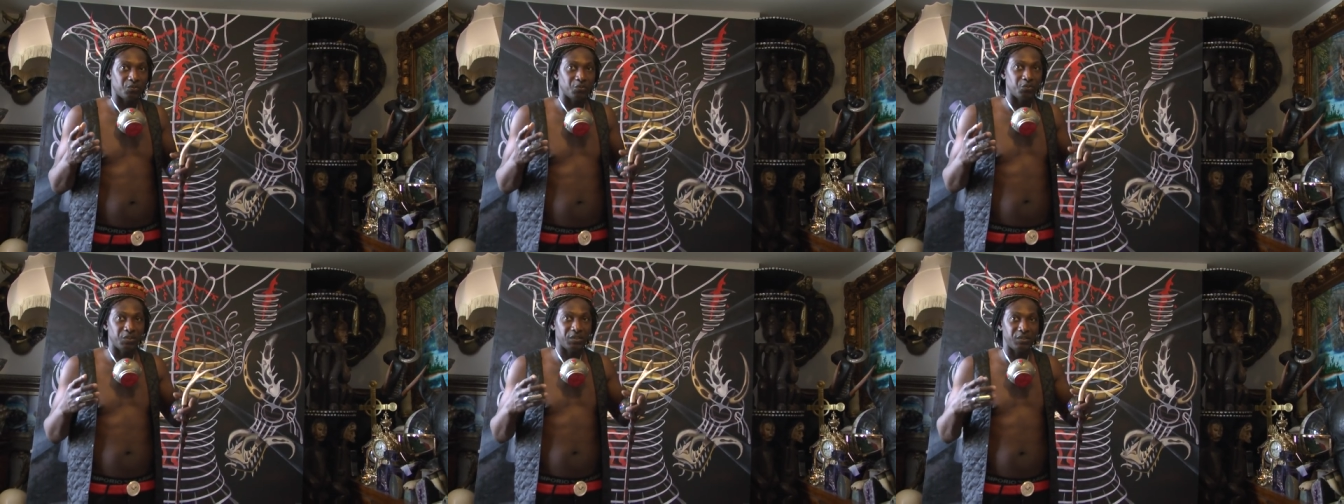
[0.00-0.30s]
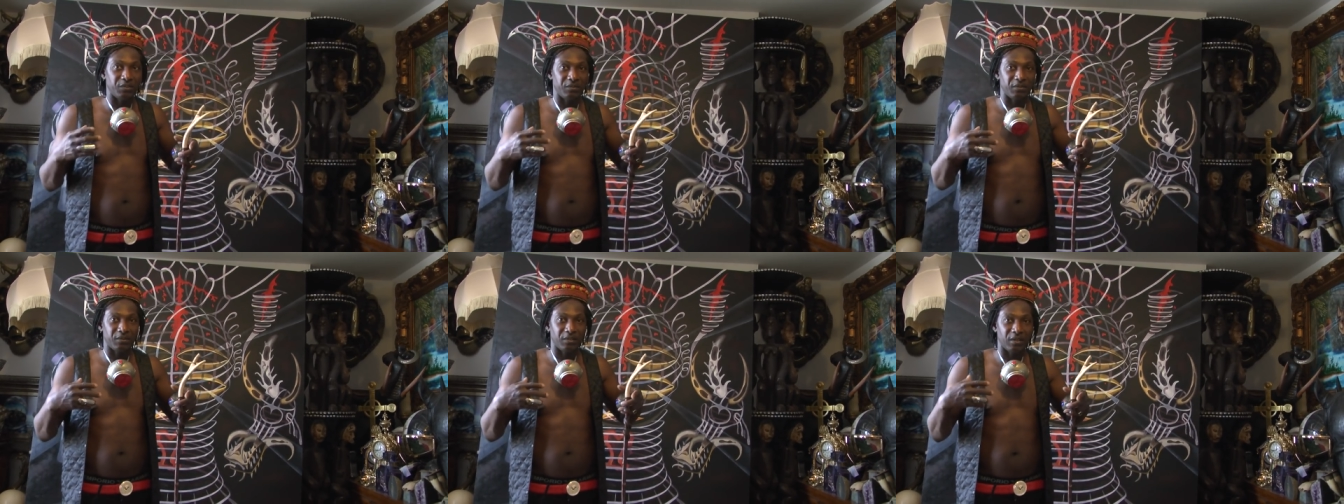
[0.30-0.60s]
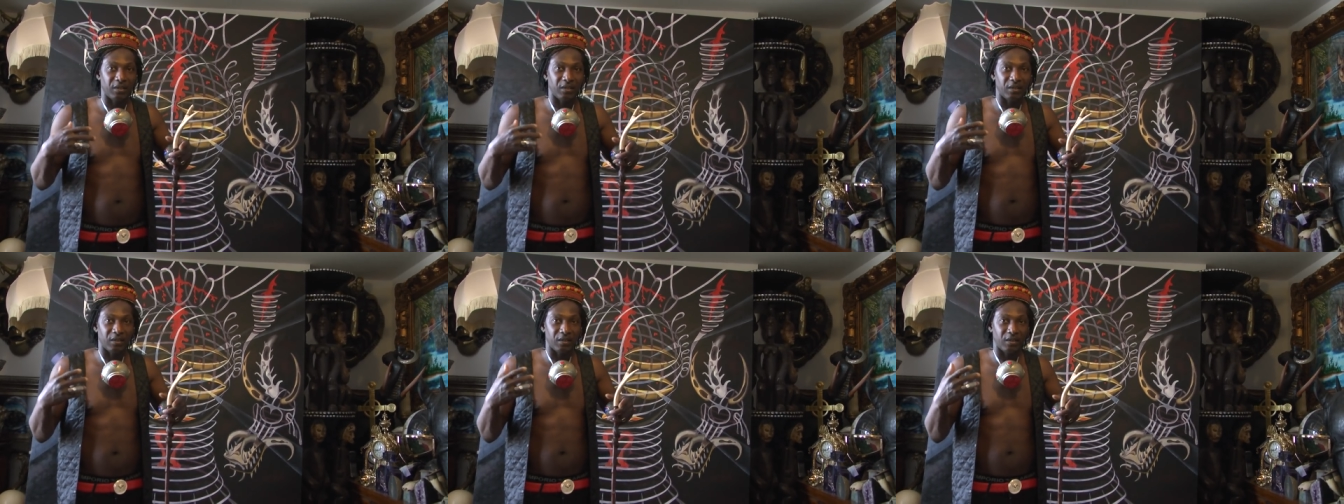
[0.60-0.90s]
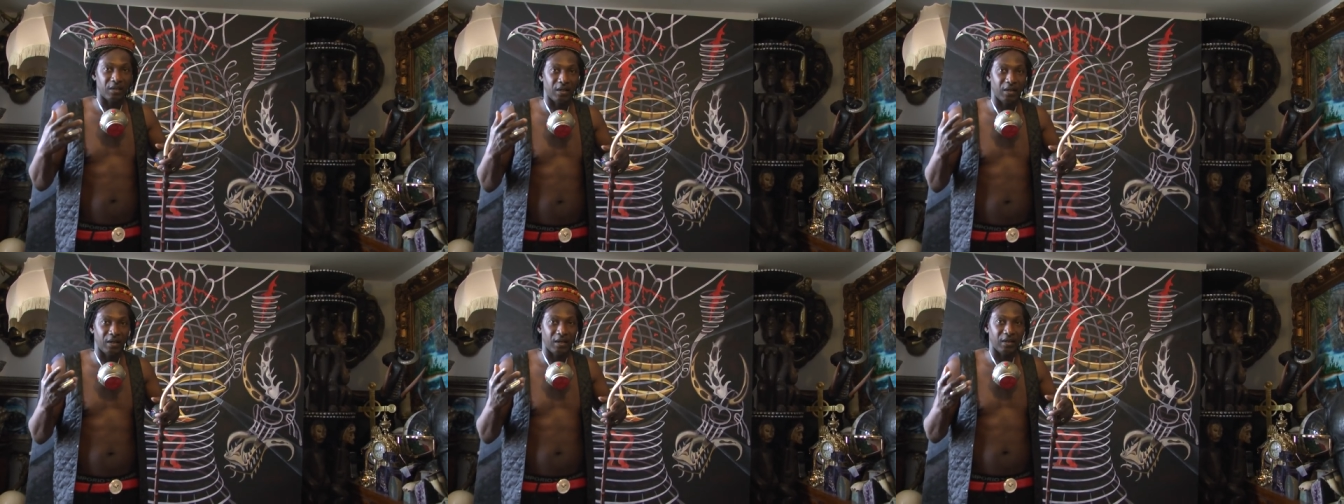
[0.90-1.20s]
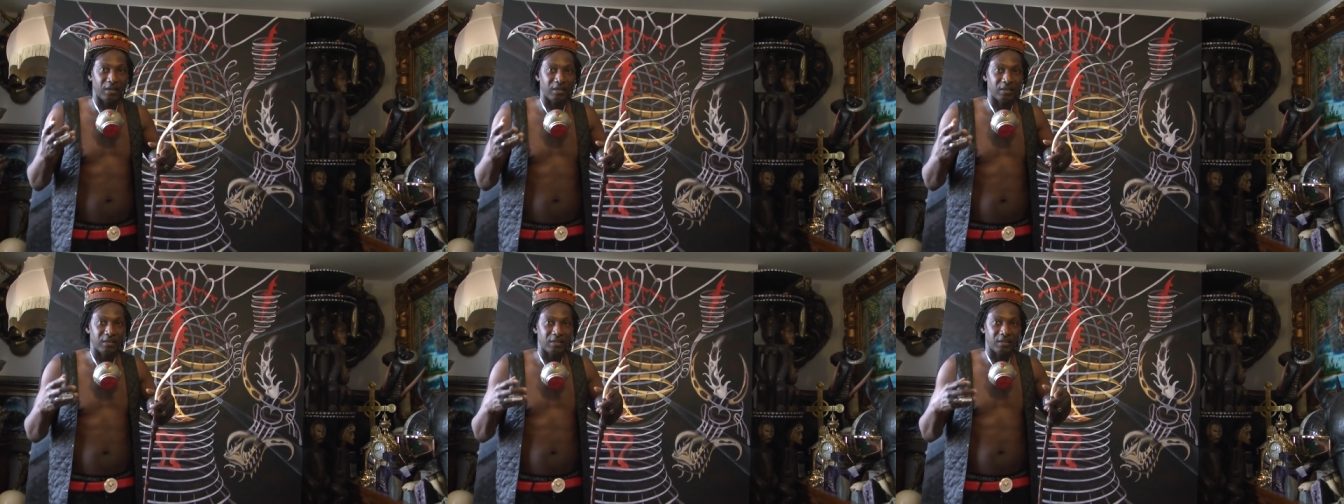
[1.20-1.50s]
We
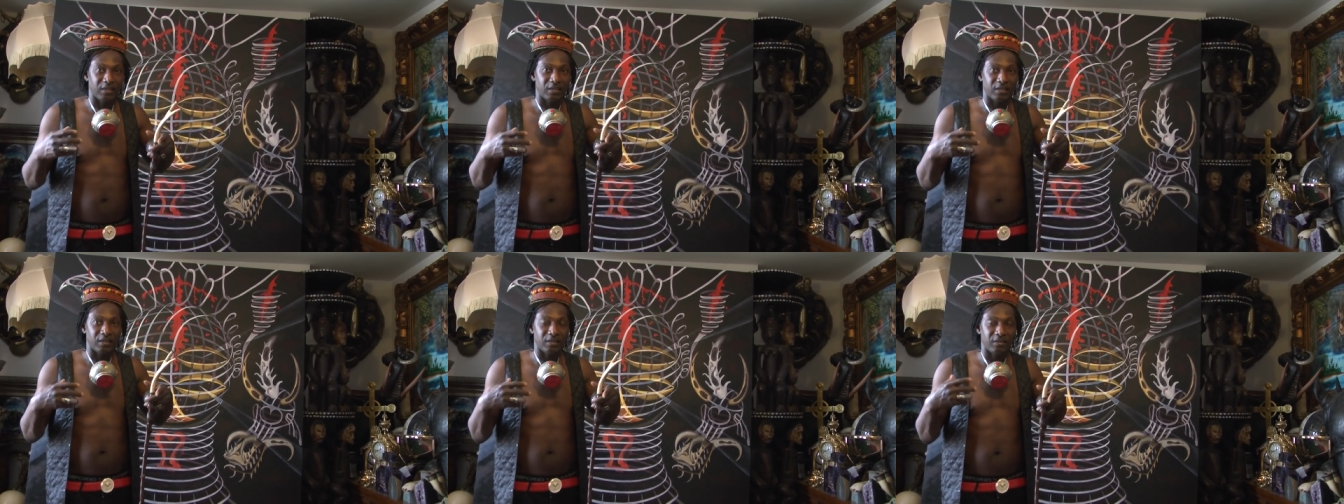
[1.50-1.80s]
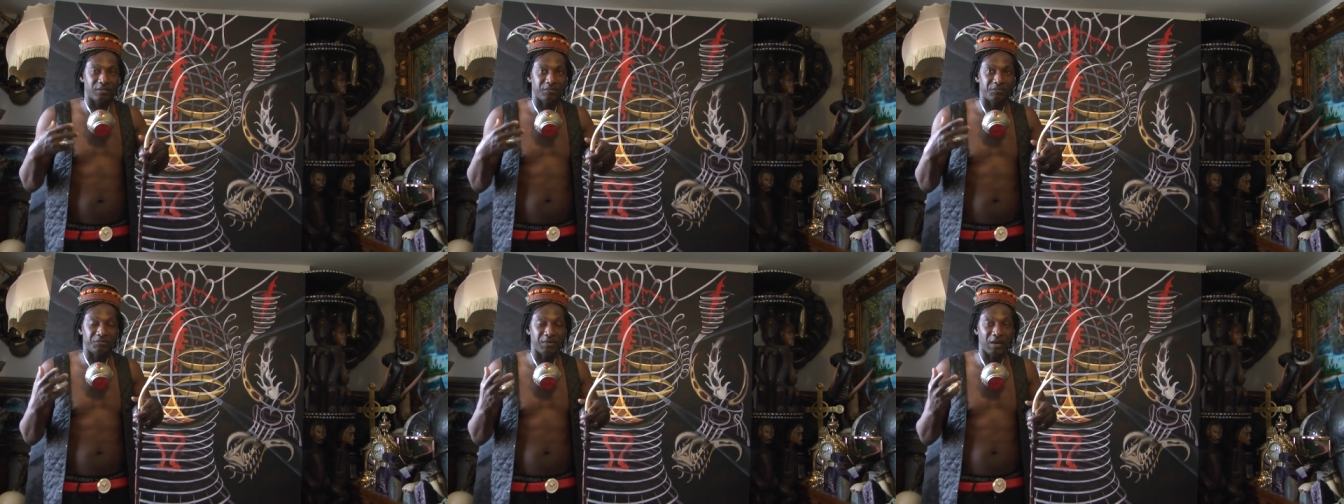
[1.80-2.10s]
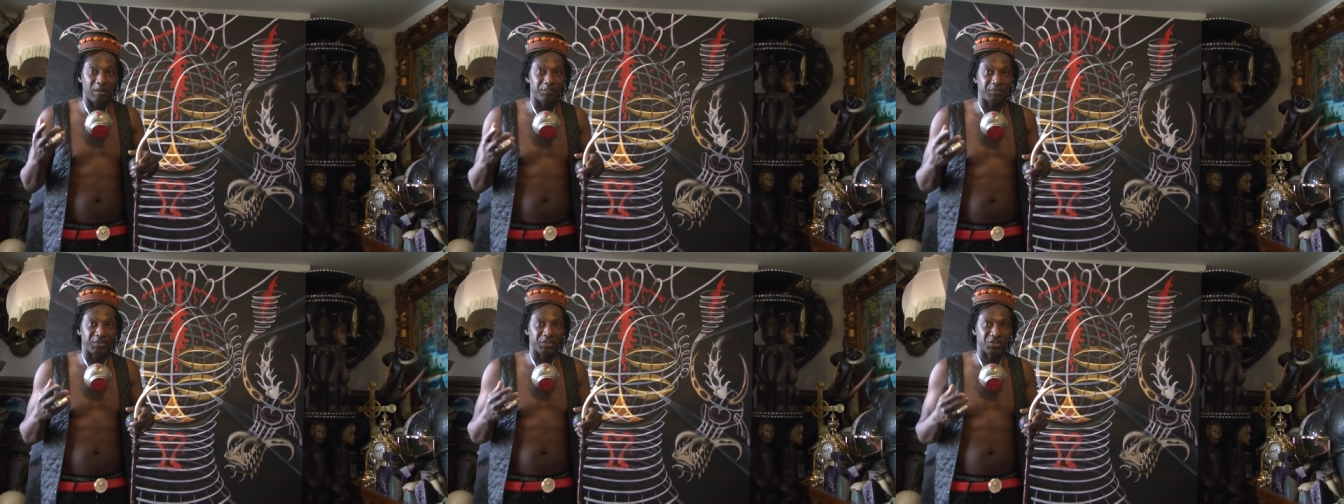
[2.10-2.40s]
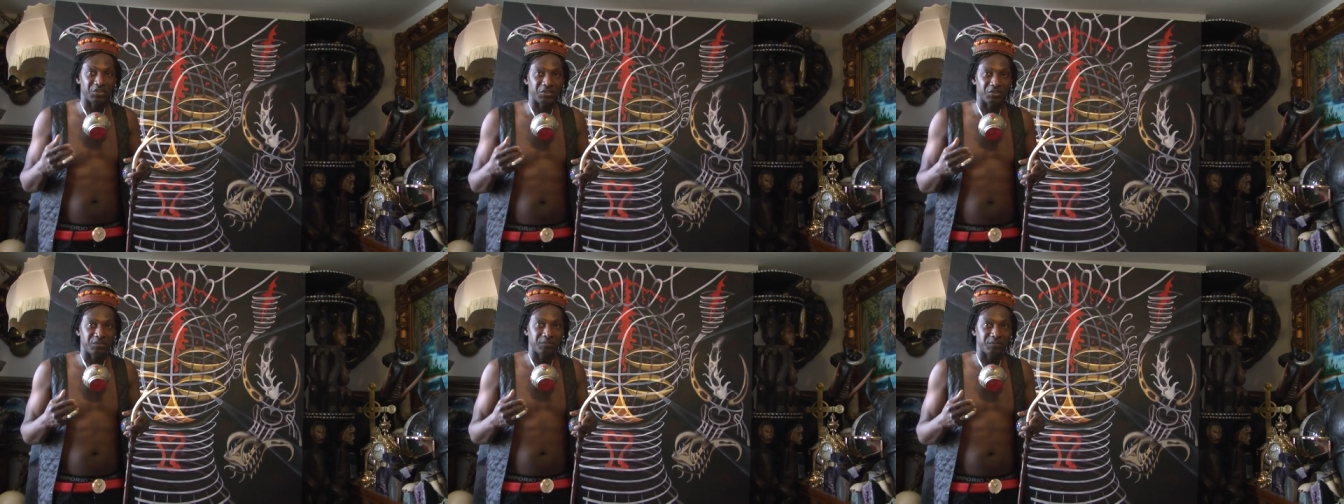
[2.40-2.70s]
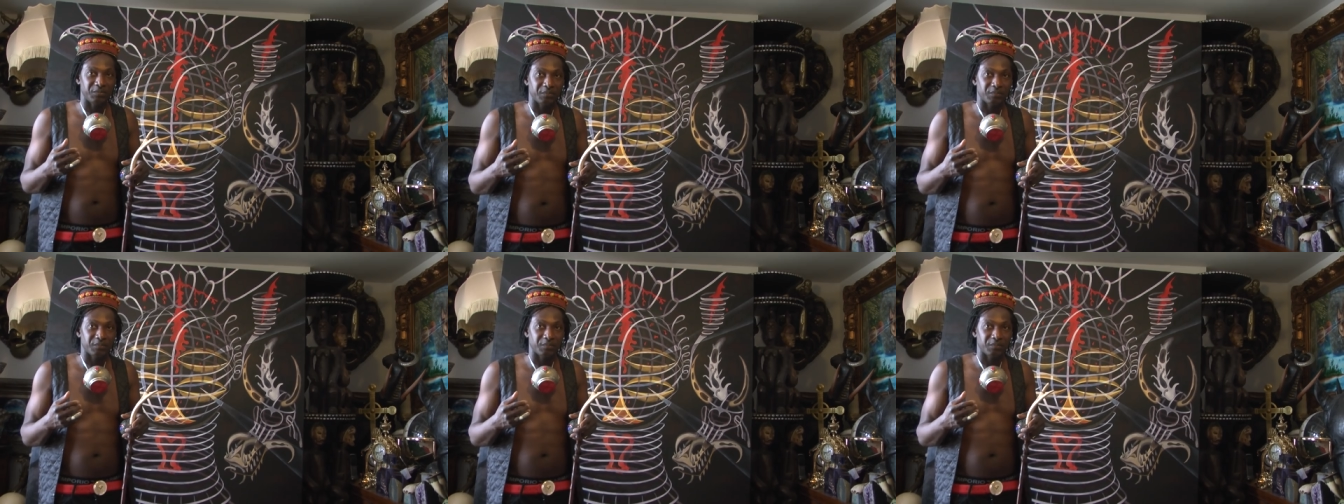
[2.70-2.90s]
are a vibration.